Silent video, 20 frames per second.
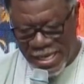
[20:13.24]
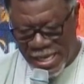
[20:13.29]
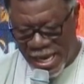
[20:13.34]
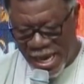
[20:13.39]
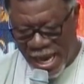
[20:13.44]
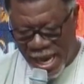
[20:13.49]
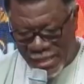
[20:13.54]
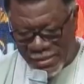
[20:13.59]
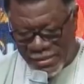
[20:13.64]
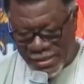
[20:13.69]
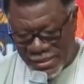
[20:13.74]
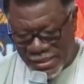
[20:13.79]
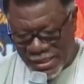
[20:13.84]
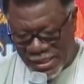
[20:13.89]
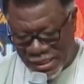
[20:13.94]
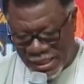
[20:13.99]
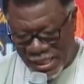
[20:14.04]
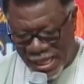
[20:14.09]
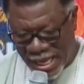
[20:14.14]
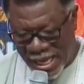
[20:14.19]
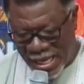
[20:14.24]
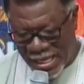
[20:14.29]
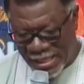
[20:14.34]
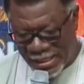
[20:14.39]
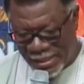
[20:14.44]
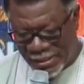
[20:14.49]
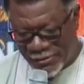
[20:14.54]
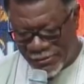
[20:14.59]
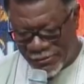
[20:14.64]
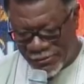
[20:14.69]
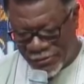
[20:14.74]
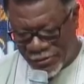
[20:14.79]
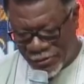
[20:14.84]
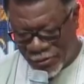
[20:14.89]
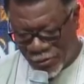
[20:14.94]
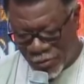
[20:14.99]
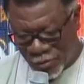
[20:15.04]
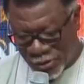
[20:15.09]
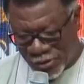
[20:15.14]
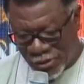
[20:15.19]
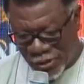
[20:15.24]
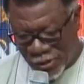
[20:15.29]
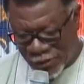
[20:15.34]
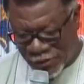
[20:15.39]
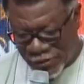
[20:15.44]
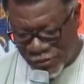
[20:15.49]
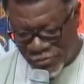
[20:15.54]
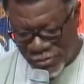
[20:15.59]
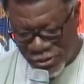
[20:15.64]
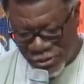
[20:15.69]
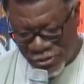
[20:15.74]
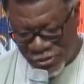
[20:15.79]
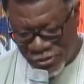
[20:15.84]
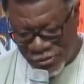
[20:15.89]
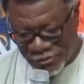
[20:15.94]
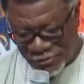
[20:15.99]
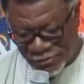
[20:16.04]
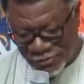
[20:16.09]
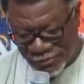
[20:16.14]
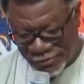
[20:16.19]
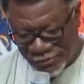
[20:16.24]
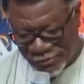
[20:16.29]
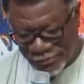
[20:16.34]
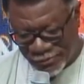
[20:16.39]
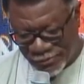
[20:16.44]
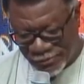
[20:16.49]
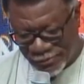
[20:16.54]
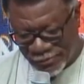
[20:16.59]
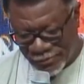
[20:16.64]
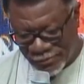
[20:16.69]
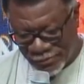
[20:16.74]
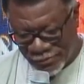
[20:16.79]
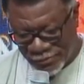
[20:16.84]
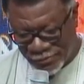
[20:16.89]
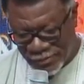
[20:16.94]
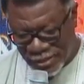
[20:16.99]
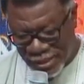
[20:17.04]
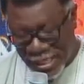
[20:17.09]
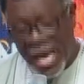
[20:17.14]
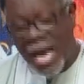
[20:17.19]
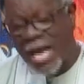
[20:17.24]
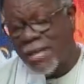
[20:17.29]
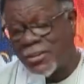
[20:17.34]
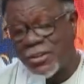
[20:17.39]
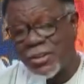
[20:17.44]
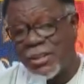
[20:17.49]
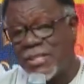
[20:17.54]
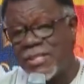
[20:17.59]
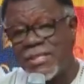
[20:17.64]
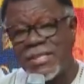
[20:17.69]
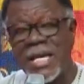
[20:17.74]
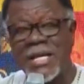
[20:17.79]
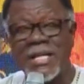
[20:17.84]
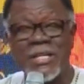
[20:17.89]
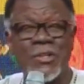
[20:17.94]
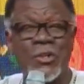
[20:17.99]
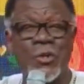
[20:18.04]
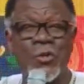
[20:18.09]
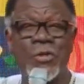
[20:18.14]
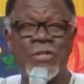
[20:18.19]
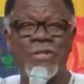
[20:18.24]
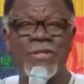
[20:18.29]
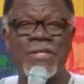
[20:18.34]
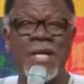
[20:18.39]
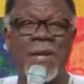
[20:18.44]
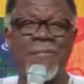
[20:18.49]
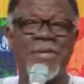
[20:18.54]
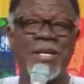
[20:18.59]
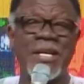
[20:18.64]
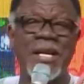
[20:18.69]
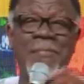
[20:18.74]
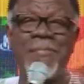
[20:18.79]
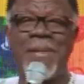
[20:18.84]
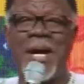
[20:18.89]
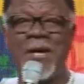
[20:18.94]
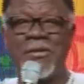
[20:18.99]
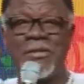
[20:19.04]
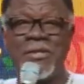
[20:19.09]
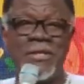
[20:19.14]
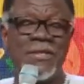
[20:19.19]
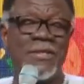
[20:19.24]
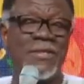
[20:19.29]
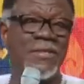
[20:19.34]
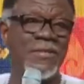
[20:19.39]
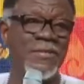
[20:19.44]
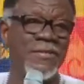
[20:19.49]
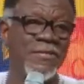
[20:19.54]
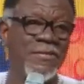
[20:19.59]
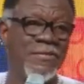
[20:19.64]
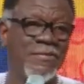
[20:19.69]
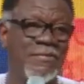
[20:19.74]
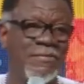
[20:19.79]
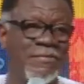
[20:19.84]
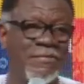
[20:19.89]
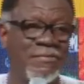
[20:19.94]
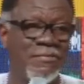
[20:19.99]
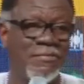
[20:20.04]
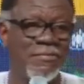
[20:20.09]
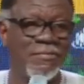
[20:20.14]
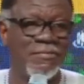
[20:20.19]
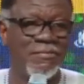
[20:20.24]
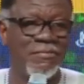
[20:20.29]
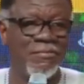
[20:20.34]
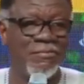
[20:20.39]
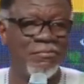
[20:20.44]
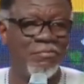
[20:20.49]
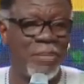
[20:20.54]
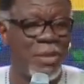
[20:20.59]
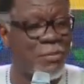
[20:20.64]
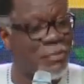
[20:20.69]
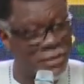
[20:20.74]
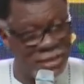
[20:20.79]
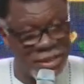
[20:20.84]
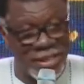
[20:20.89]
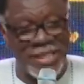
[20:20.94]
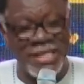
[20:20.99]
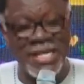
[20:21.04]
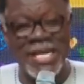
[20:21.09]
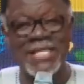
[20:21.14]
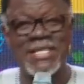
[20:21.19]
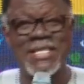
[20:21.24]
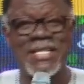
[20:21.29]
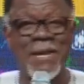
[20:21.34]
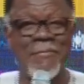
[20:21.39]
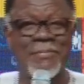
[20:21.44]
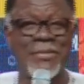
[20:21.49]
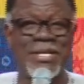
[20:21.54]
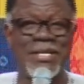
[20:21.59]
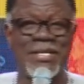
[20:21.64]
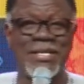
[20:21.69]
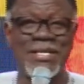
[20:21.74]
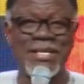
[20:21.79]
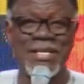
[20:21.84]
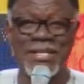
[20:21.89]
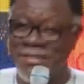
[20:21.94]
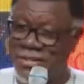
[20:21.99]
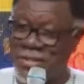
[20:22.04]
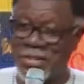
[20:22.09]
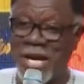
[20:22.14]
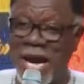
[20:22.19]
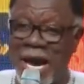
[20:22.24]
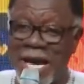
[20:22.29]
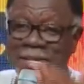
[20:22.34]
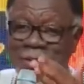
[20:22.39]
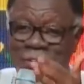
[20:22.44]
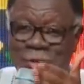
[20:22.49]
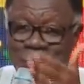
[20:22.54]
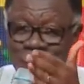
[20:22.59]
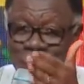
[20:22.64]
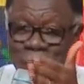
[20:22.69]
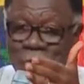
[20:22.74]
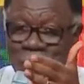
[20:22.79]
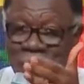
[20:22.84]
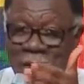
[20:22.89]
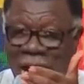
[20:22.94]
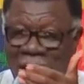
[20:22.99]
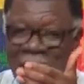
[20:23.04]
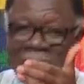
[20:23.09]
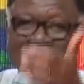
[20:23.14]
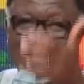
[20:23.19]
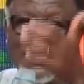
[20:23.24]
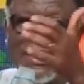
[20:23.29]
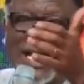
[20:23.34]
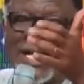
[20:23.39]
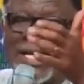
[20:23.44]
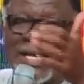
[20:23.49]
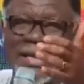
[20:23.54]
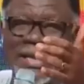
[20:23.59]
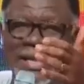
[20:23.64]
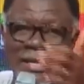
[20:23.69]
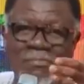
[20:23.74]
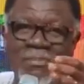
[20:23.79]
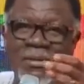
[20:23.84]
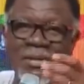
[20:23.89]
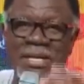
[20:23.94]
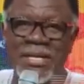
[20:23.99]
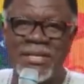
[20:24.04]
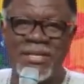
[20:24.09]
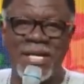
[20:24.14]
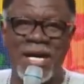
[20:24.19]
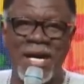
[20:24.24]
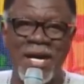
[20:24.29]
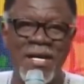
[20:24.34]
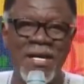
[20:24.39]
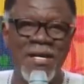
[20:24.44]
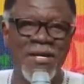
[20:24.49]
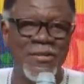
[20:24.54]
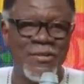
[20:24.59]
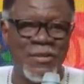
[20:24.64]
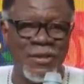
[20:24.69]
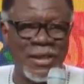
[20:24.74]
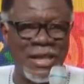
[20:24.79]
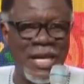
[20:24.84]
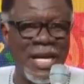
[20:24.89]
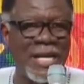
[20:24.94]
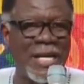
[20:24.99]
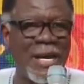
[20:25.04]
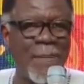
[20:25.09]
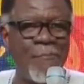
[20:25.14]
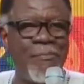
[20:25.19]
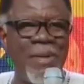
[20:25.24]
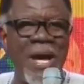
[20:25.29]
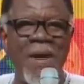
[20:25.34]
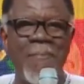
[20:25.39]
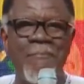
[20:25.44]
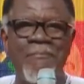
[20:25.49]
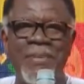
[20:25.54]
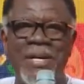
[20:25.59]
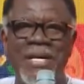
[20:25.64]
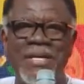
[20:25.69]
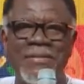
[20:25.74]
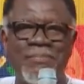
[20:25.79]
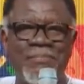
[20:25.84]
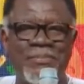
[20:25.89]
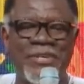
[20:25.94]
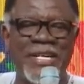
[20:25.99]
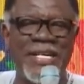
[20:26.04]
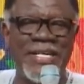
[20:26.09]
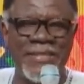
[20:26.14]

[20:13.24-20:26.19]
and he acted in line with God's mission. He actually started doing something about it. People didn't accept it. He tried to act like a liberator, not like a pampered